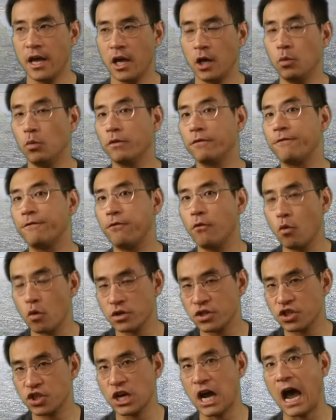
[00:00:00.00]
it will
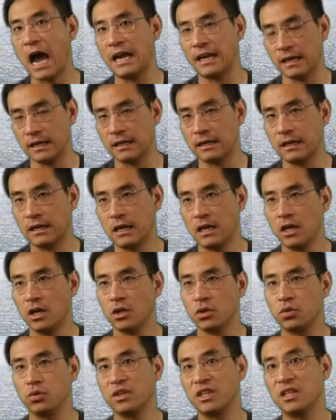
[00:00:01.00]
force China
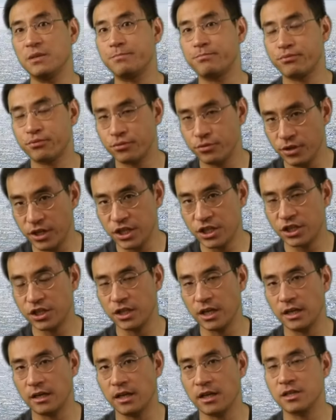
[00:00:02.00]
to
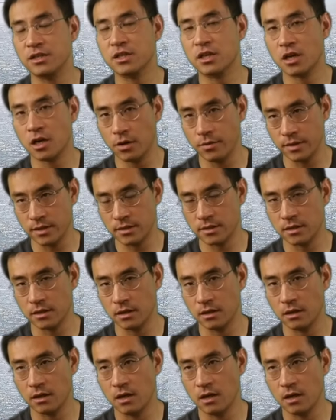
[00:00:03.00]
depreciate its currency